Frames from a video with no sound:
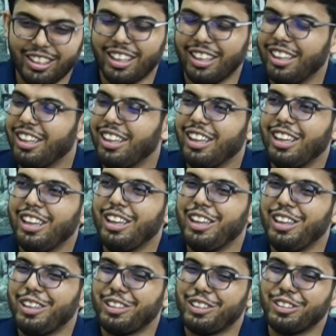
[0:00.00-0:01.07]
that.
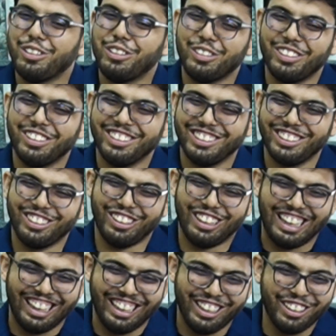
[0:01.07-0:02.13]
You know,
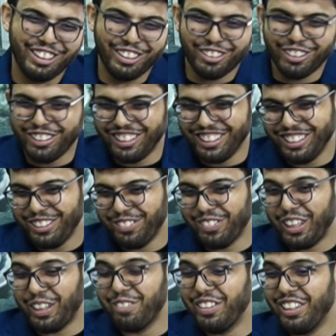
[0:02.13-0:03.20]
hearing all this
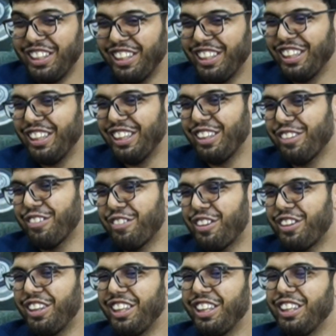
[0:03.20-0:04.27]
might be
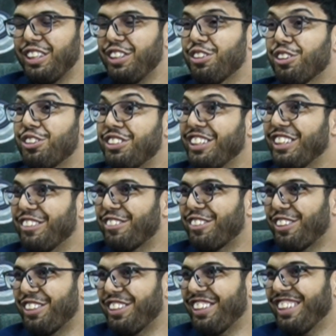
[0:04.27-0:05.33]
very daunting
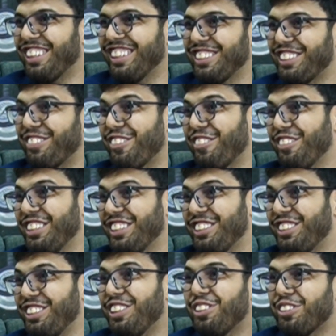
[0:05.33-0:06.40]
for some of these
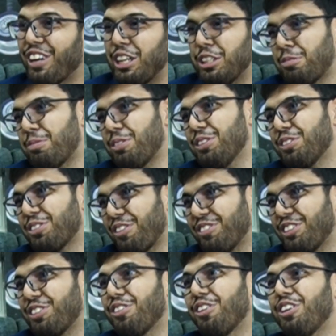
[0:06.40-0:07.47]
new aspirants who have
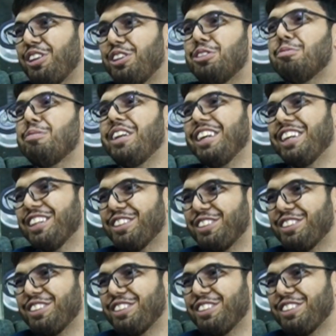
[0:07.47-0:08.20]
just got into medical